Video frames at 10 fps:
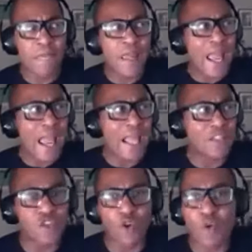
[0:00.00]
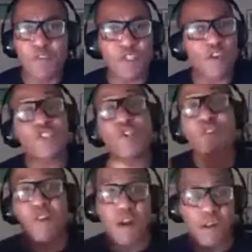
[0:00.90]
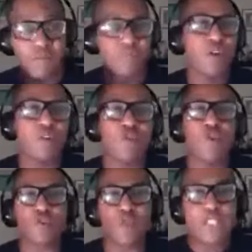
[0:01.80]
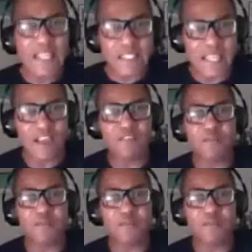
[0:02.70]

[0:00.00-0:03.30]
And so we've just gone too far. Of course, we need to have